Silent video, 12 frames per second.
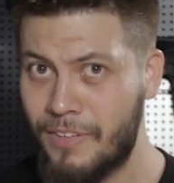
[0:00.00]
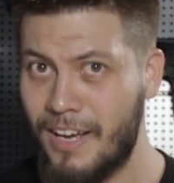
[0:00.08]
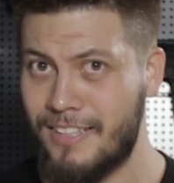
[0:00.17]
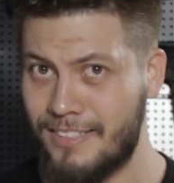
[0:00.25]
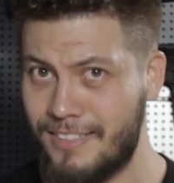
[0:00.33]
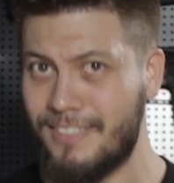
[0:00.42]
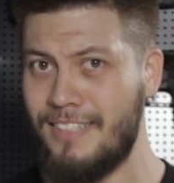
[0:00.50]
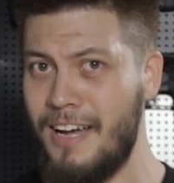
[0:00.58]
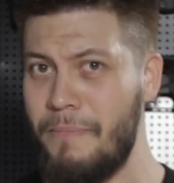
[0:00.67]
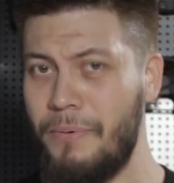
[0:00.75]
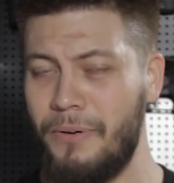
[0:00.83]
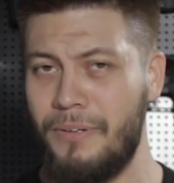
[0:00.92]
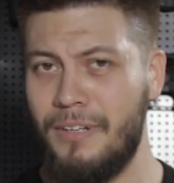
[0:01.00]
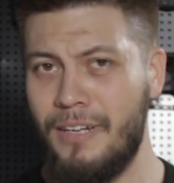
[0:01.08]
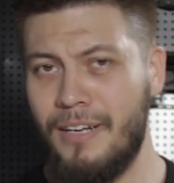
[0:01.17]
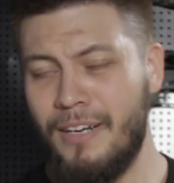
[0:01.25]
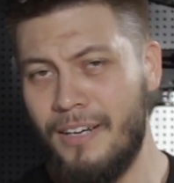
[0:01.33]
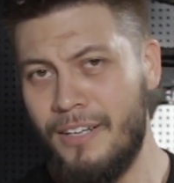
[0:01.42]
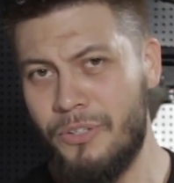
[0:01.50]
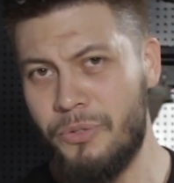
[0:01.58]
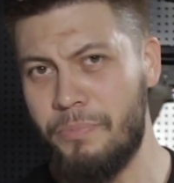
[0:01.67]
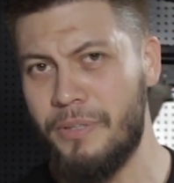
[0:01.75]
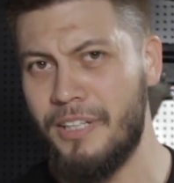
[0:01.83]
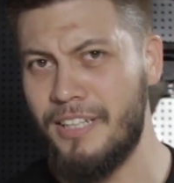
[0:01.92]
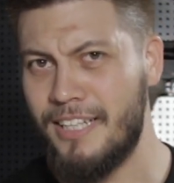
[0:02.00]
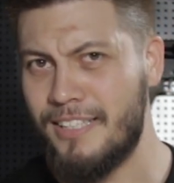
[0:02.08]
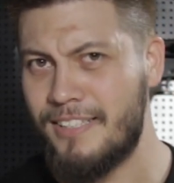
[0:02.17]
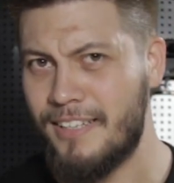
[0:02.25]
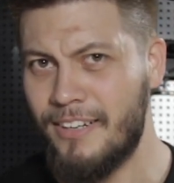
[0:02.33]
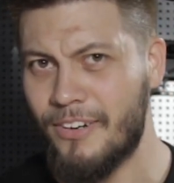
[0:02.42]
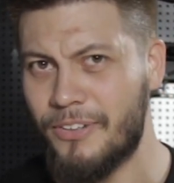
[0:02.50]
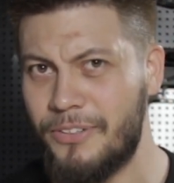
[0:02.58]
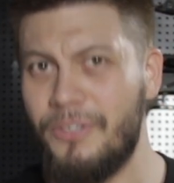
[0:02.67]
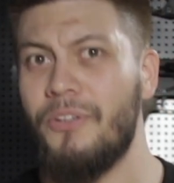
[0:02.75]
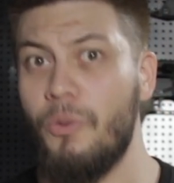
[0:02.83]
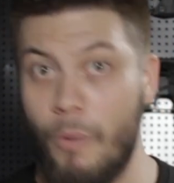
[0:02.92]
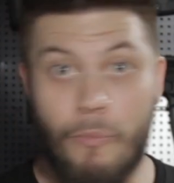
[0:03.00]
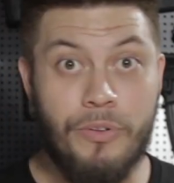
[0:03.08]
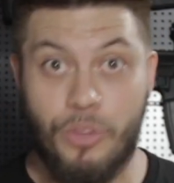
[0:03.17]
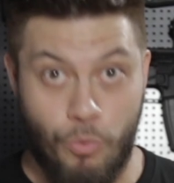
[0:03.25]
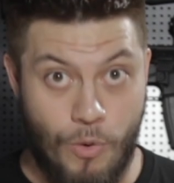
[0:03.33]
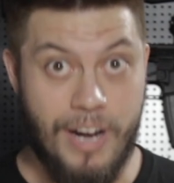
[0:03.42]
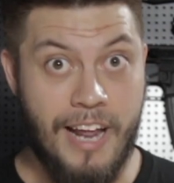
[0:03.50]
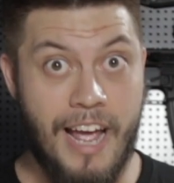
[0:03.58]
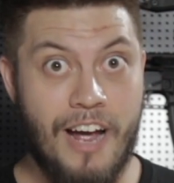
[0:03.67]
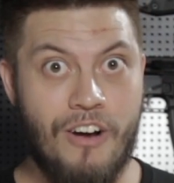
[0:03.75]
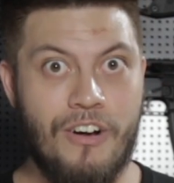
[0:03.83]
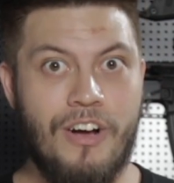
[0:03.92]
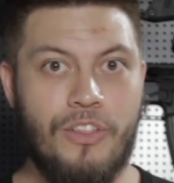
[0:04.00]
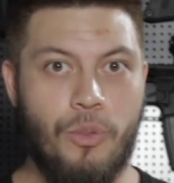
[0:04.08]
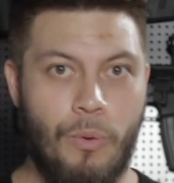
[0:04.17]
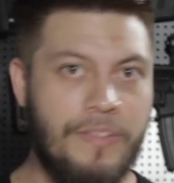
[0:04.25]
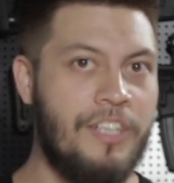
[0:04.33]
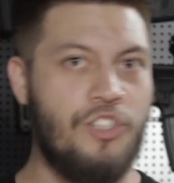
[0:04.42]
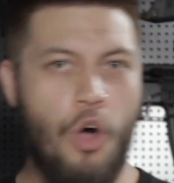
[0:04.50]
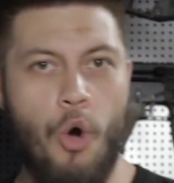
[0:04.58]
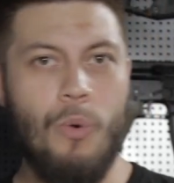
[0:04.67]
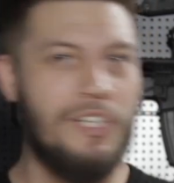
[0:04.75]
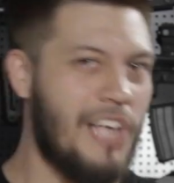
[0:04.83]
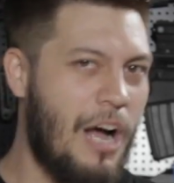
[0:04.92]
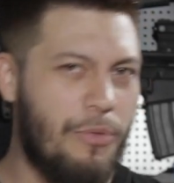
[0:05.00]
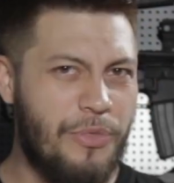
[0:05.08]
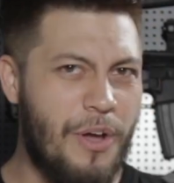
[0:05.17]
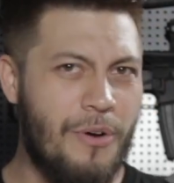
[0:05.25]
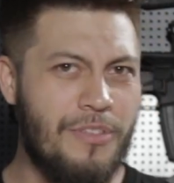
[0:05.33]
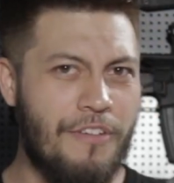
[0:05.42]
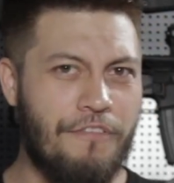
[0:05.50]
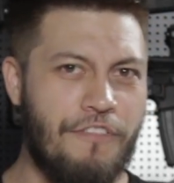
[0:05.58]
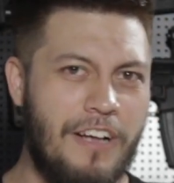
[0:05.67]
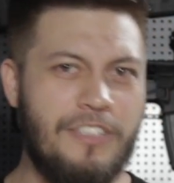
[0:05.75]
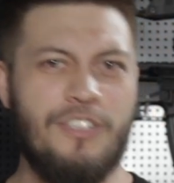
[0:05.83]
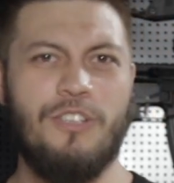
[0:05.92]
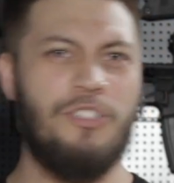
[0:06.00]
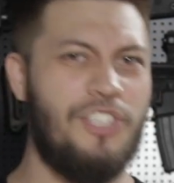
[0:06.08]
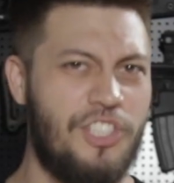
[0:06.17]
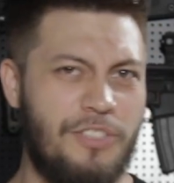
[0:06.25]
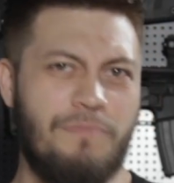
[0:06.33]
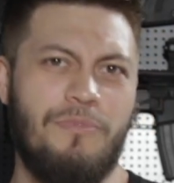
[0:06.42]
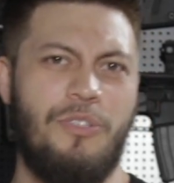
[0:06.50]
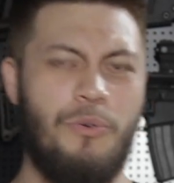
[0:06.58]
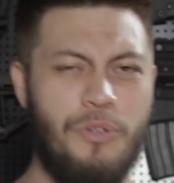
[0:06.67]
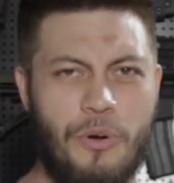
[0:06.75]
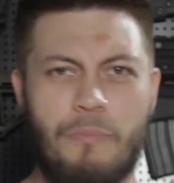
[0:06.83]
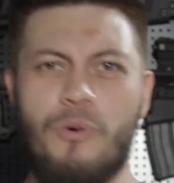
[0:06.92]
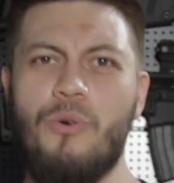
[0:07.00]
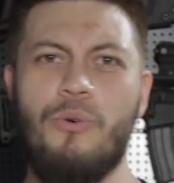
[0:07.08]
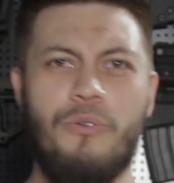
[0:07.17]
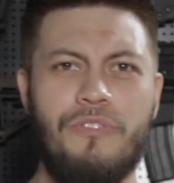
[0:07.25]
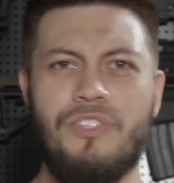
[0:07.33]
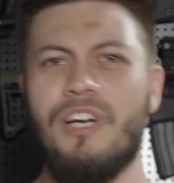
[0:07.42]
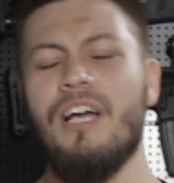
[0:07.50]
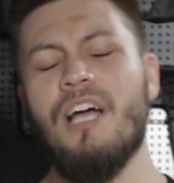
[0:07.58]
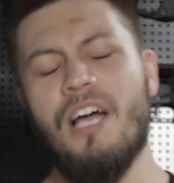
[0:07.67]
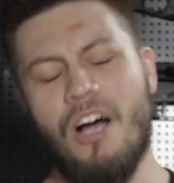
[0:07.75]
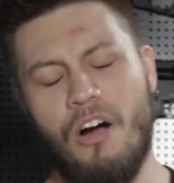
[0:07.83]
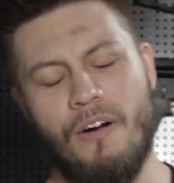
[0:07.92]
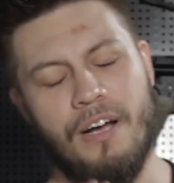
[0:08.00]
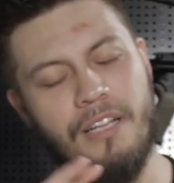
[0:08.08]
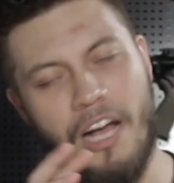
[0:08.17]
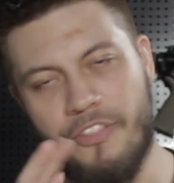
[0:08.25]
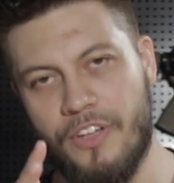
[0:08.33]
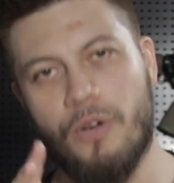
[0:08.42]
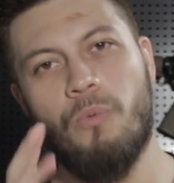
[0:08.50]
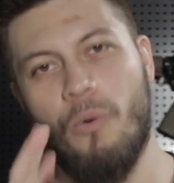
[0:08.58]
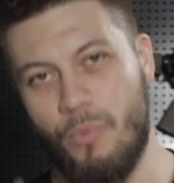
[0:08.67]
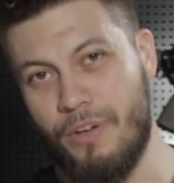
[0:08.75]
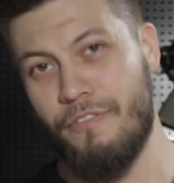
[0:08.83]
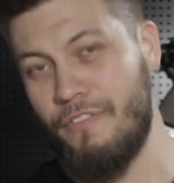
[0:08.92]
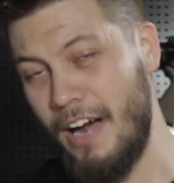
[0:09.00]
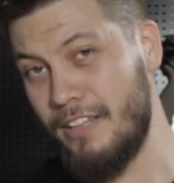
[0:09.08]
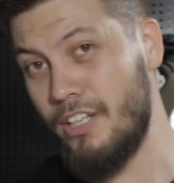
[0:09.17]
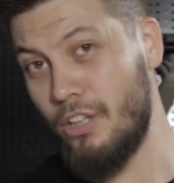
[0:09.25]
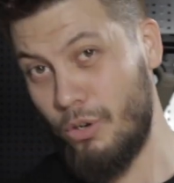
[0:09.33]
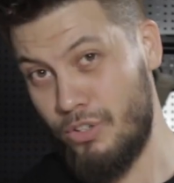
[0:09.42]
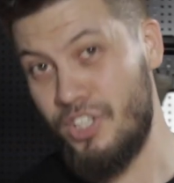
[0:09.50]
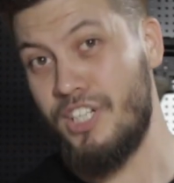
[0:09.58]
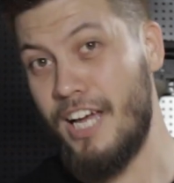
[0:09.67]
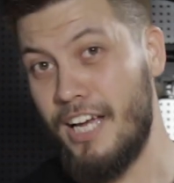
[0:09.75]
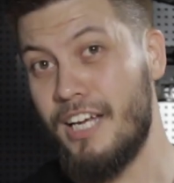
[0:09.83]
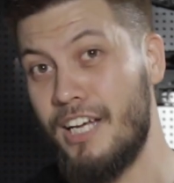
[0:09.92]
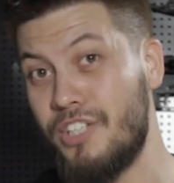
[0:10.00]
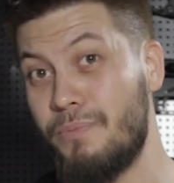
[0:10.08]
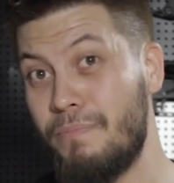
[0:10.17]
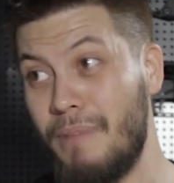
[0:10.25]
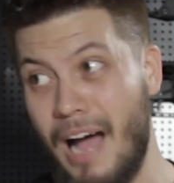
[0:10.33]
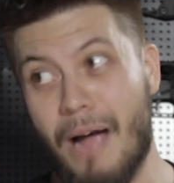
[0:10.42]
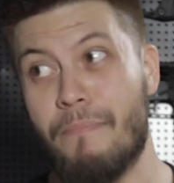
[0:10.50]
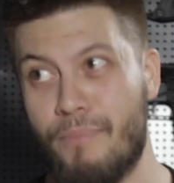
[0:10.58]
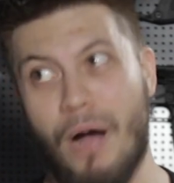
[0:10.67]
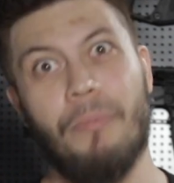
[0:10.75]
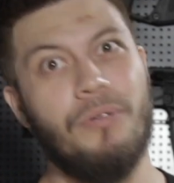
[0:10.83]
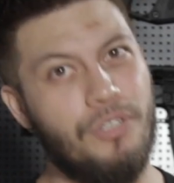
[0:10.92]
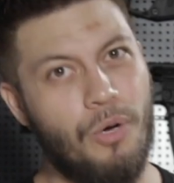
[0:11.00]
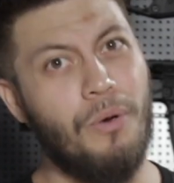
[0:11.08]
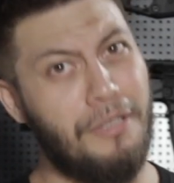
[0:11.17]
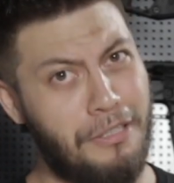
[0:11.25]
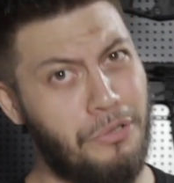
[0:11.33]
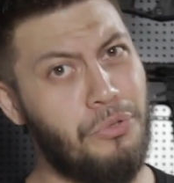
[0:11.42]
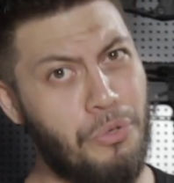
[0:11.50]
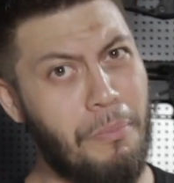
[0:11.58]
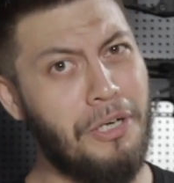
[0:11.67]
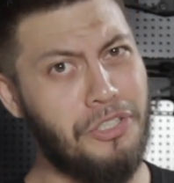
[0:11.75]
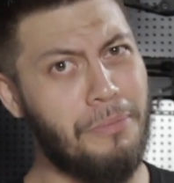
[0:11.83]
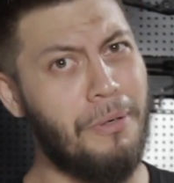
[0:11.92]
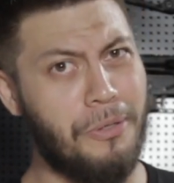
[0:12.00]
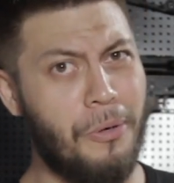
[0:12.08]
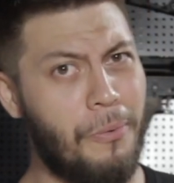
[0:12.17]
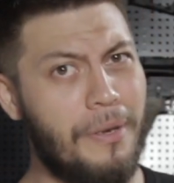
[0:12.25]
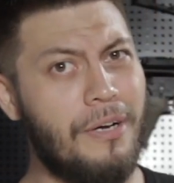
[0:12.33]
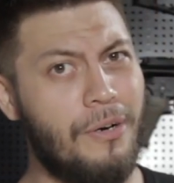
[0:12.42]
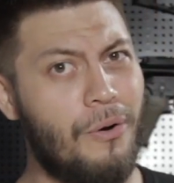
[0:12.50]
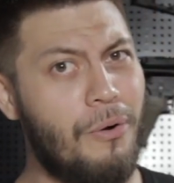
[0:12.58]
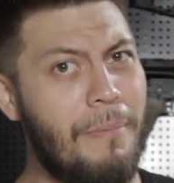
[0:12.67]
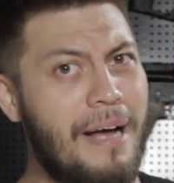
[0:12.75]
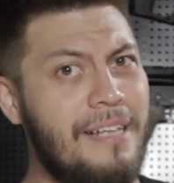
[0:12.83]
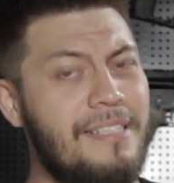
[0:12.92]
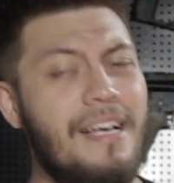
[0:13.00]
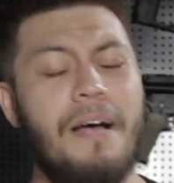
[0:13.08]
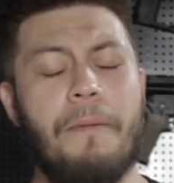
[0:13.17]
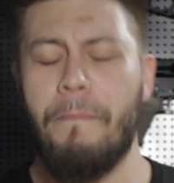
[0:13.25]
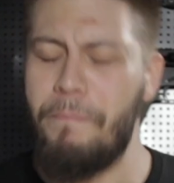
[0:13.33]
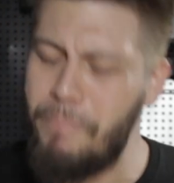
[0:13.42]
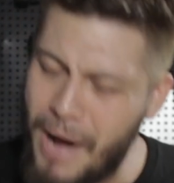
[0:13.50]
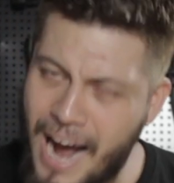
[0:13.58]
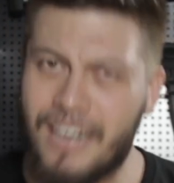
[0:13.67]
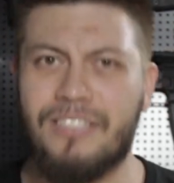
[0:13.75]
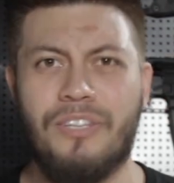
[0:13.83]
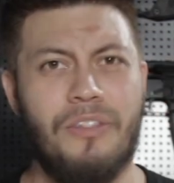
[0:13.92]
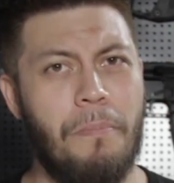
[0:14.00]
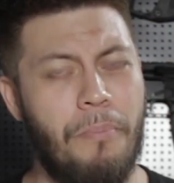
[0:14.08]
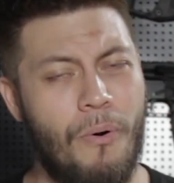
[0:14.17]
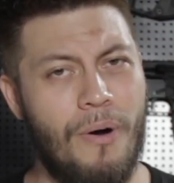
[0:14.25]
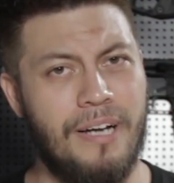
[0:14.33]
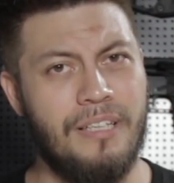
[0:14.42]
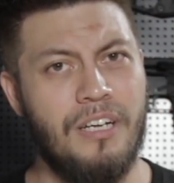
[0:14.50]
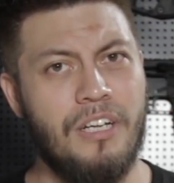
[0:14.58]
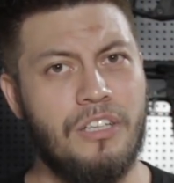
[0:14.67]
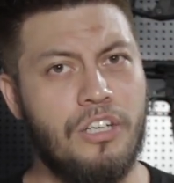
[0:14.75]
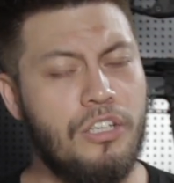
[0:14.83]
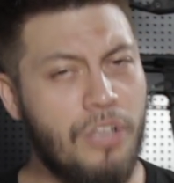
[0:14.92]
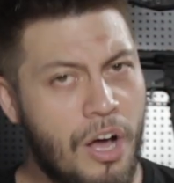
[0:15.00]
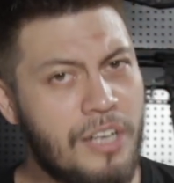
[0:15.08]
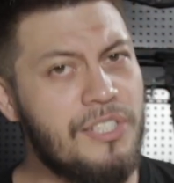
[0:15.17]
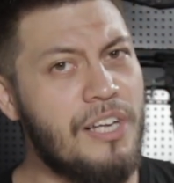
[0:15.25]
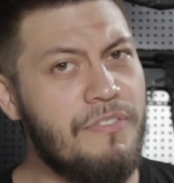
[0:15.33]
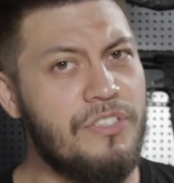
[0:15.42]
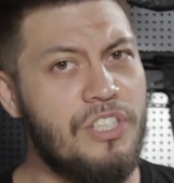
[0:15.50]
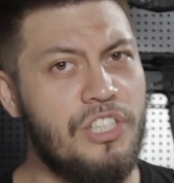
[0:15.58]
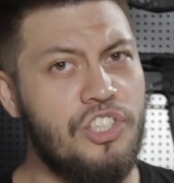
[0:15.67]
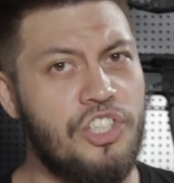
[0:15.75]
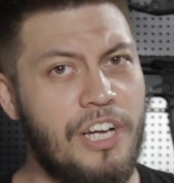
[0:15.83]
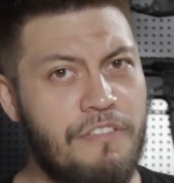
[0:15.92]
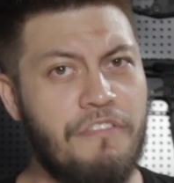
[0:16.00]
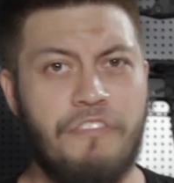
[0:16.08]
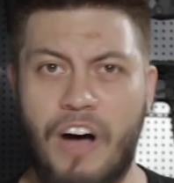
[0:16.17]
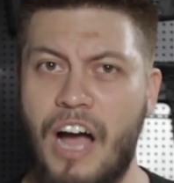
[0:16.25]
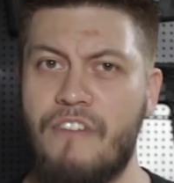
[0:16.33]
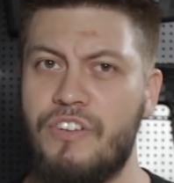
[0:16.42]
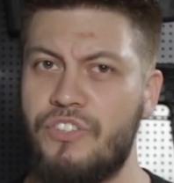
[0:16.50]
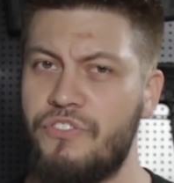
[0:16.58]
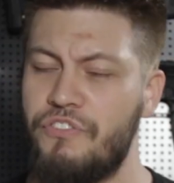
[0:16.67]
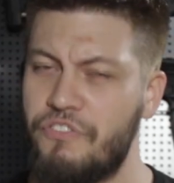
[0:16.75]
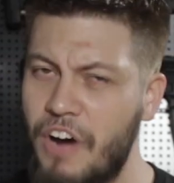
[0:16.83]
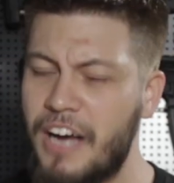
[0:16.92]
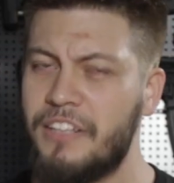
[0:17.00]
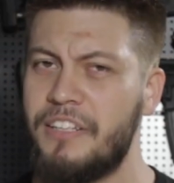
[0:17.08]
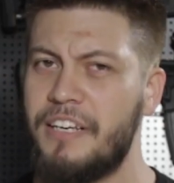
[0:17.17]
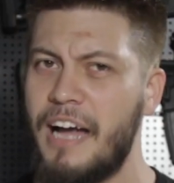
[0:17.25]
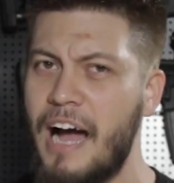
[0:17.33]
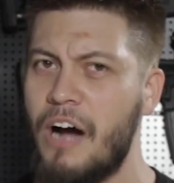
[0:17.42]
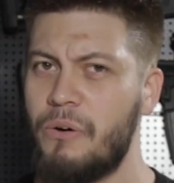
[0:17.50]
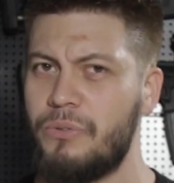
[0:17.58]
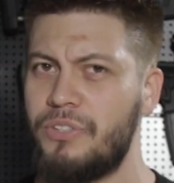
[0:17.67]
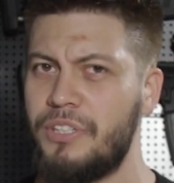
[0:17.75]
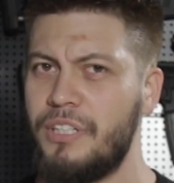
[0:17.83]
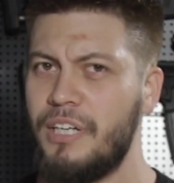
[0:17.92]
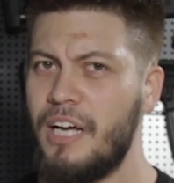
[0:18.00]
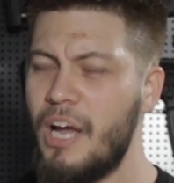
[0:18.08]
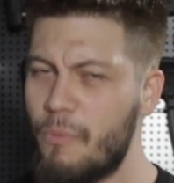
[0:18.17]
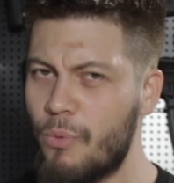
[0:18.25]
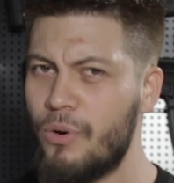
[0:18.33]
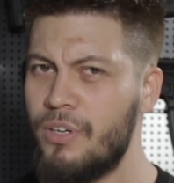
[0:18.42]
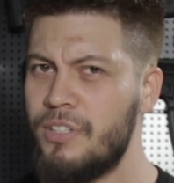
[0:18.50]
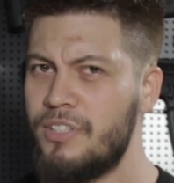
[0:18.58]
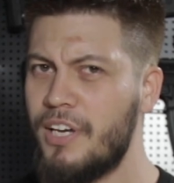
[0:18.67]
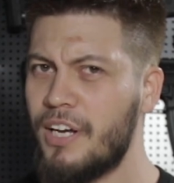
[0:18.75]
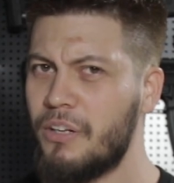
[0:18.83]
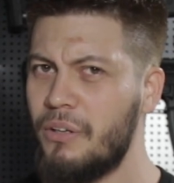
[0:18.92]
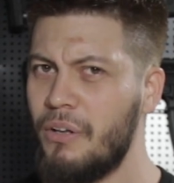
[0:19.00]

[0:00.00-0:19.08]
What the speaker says: as an example, this would be the lead singer. You know, the one with the red hair, the one that's always out there in the front, doing her moves. All right, I think what we've finally learned today is I probably know a little too much about Korean girl bands. Back to the point, the Glock 17 Gen 5 is finally out, and we're gonna take a